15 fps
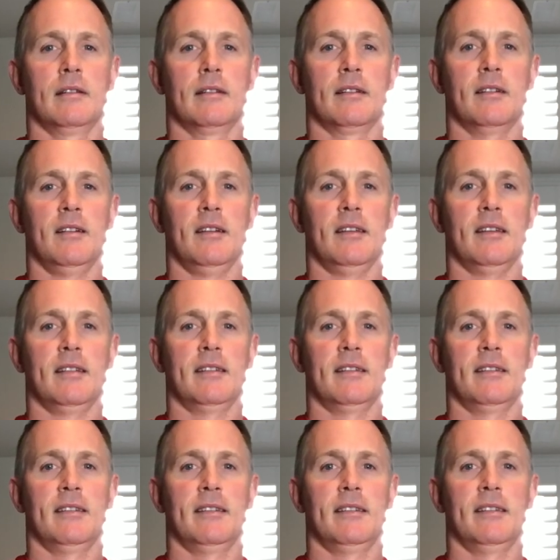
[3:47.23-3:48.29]
Good.
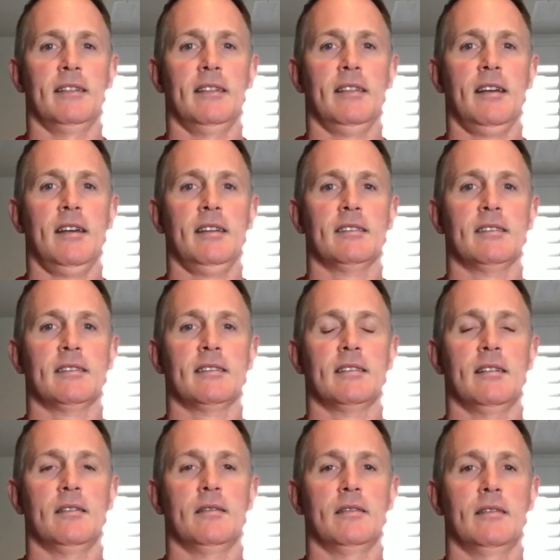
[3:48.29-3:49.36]
Nice and
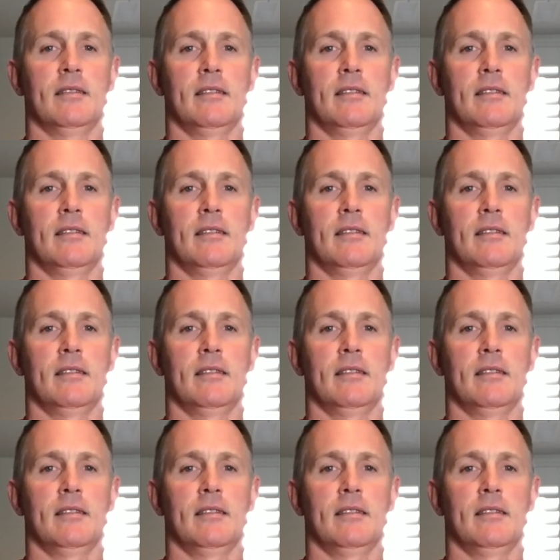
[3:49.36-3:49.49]
slow.